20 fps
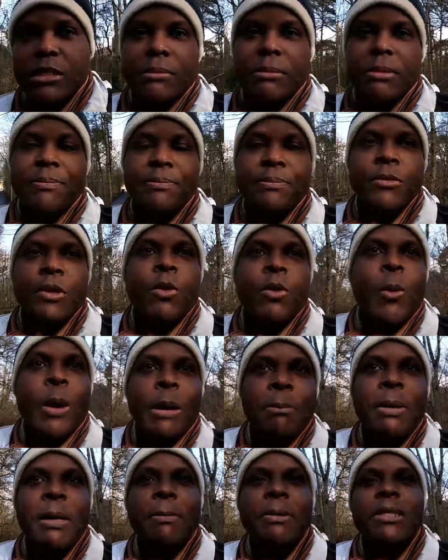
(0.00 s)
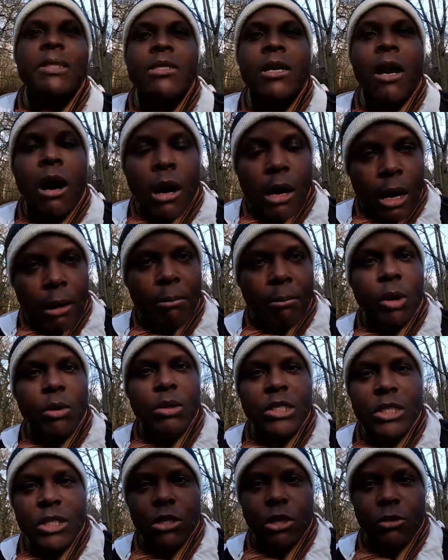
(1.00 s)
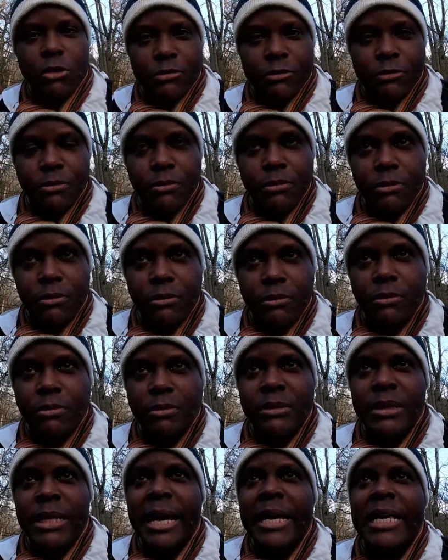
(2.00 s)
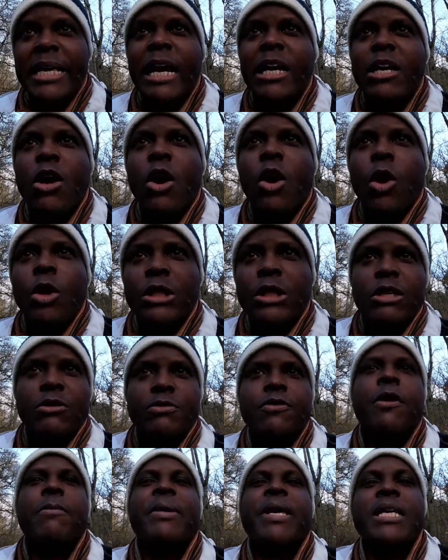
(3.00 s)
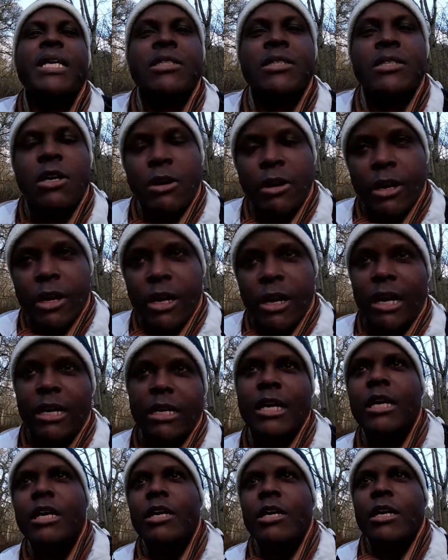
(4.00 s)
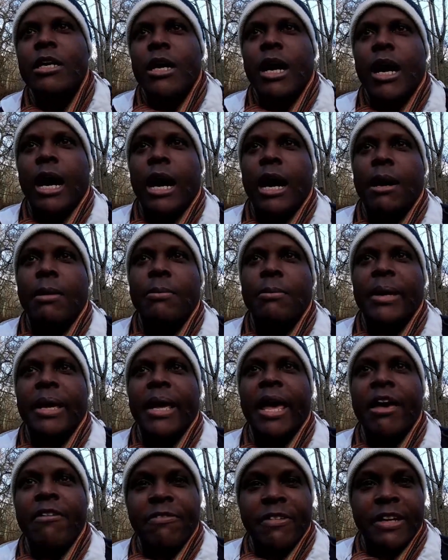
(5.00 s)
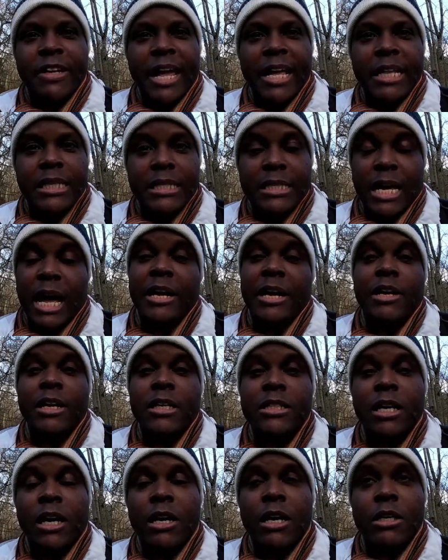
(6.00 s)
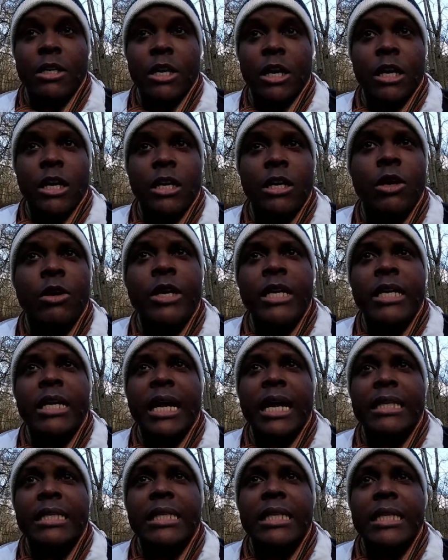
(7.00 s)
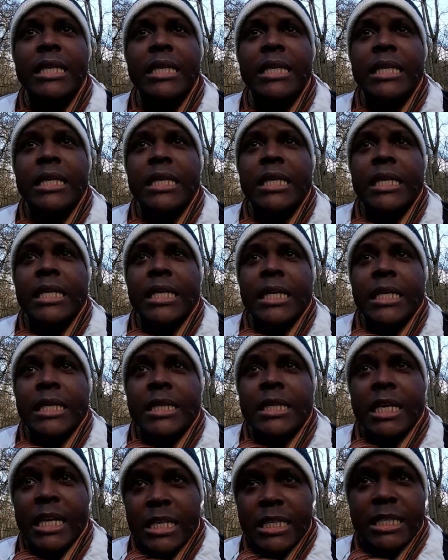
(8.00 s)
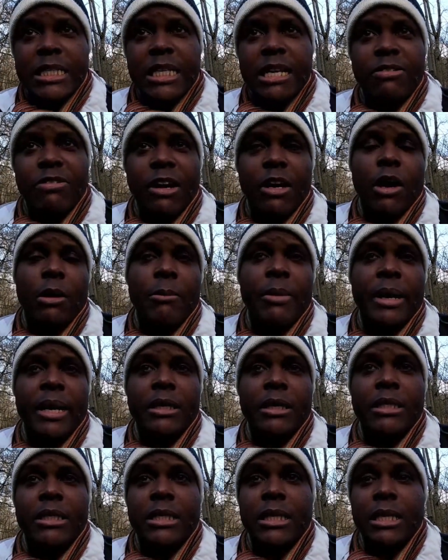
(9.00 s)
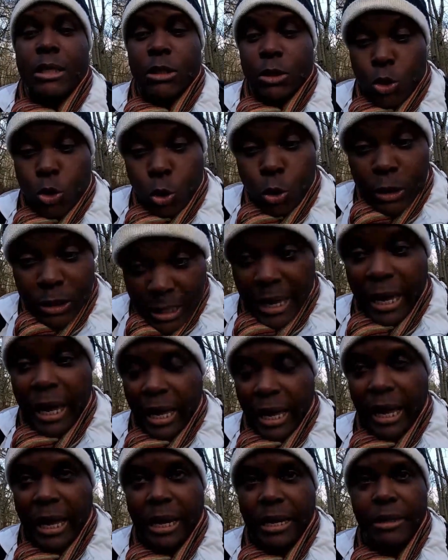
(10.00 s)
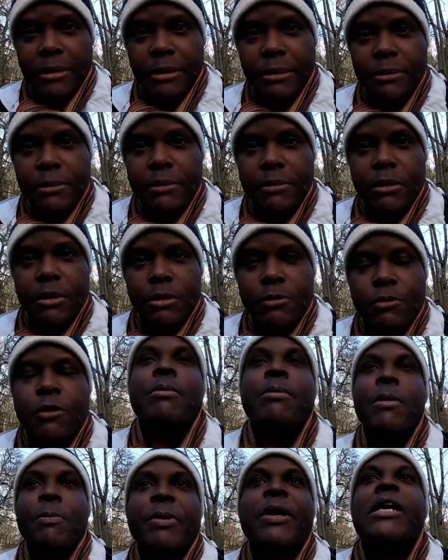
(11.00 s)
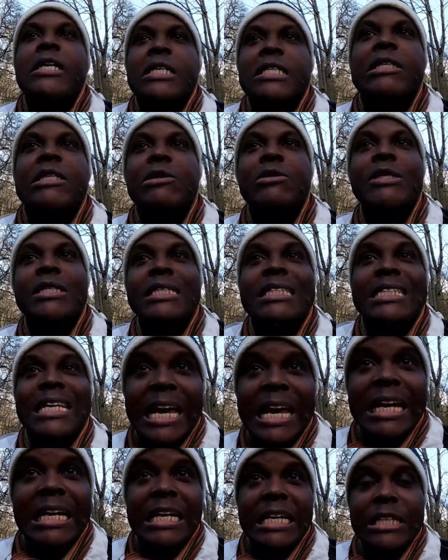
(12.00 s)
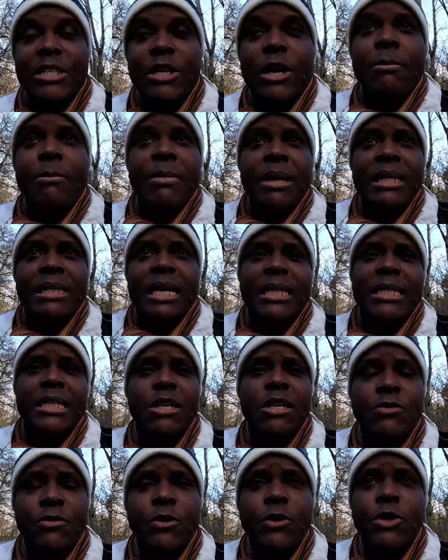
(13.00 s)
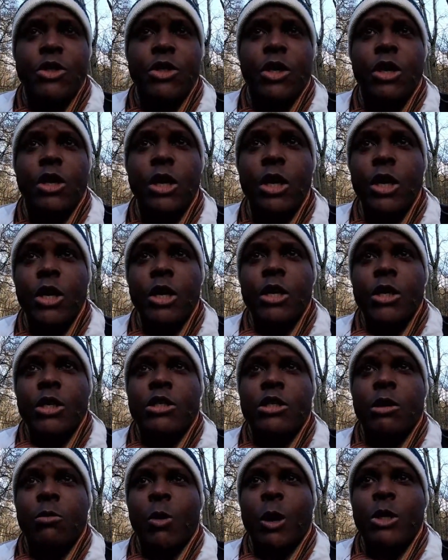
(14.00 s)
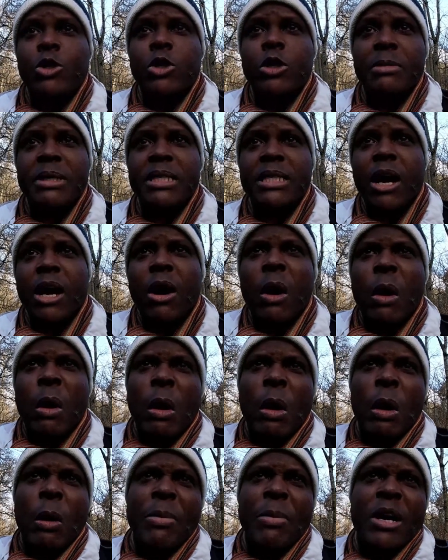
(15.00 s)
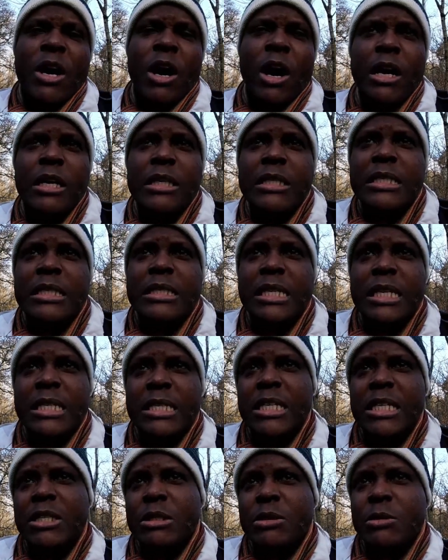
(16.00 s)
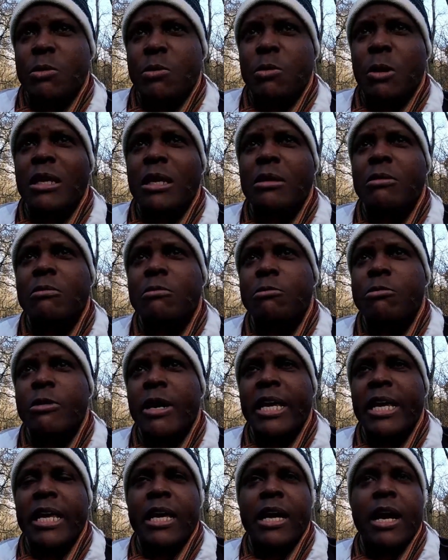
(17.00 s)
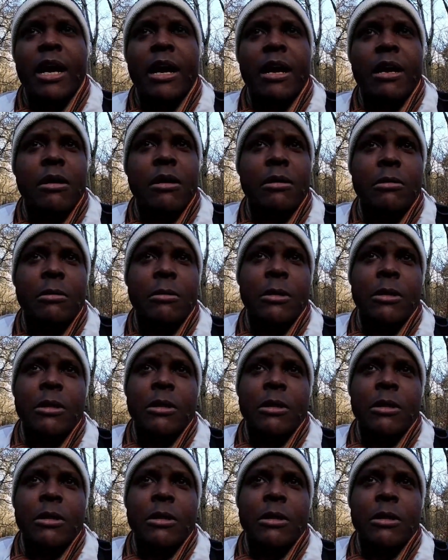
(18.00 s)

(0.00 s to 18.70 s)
coming, when people talk about stuff, they can quote it from historical evidence, and you're looking at this development today from the person who is saying it. So it means that in the future someone shouldn't say, oh, because this is what regular